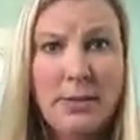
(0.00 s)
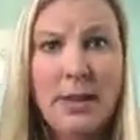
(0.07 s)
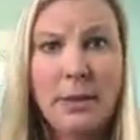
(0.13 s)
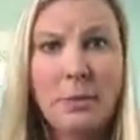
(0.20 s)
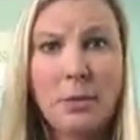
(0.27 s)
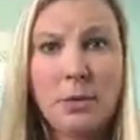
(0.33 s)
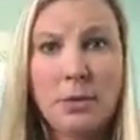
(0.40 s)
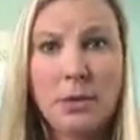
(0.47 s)
They
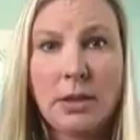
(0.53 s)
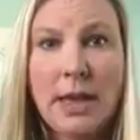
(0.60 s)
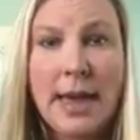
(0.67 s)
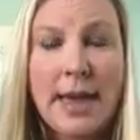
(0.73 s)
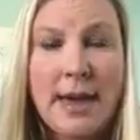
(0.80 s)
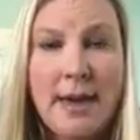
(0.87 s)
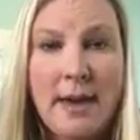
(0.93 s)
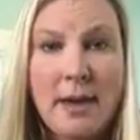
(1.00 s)
will
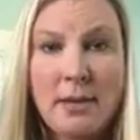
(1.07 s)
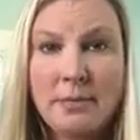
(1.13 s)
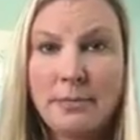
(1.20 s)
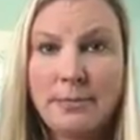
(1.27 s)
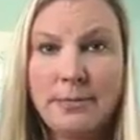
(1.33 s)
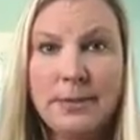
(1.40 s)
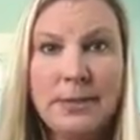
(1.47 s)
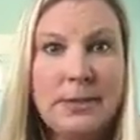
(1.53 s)
have,
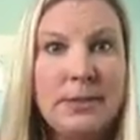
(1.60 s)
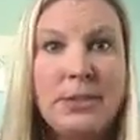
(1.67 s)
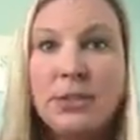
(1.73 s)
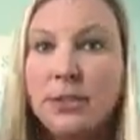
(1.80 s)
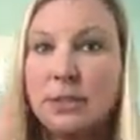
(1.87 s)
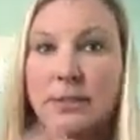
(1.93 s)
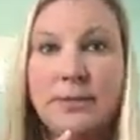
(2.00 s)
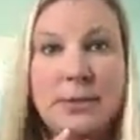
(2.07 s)
let's
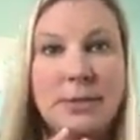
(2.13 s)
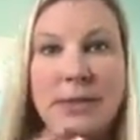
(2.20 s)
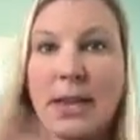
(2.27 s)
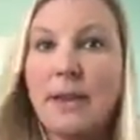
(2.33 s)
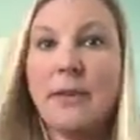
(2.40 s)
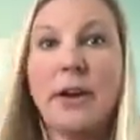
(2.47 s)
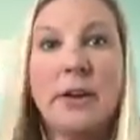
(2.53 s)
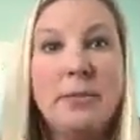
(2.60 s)
just for
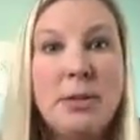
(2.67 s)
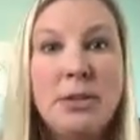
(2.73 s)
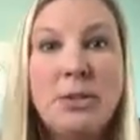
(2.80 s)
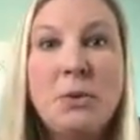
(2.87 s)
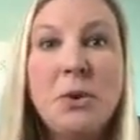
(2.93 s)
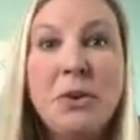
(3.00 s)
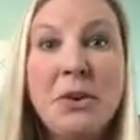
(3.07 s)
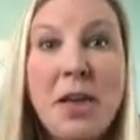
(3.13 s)
sake of argument,
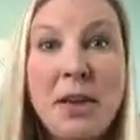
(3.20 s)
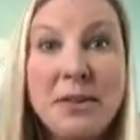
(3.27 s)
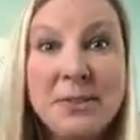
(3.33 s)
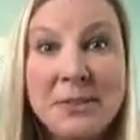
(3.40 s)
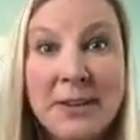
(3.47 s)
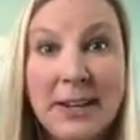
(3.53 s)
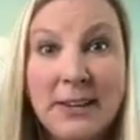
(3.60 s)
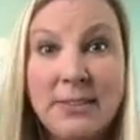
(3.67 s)
$200
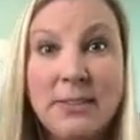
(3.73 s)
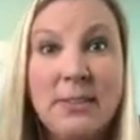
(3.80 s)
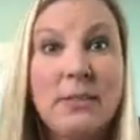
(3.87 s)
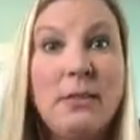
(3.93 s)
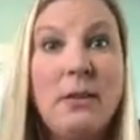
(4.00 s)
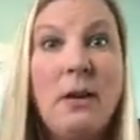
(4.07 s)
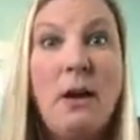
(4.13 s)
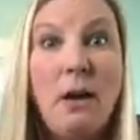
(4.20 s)
a night,
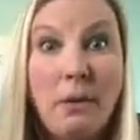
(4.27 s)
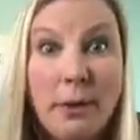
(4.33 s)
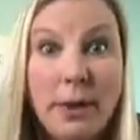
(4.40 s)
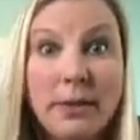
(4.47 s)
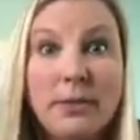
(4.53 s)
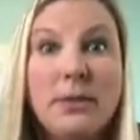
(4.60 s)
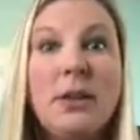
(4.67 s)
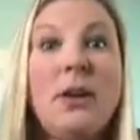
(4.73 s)

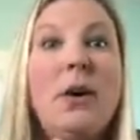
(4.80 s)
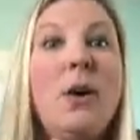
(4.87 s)
always,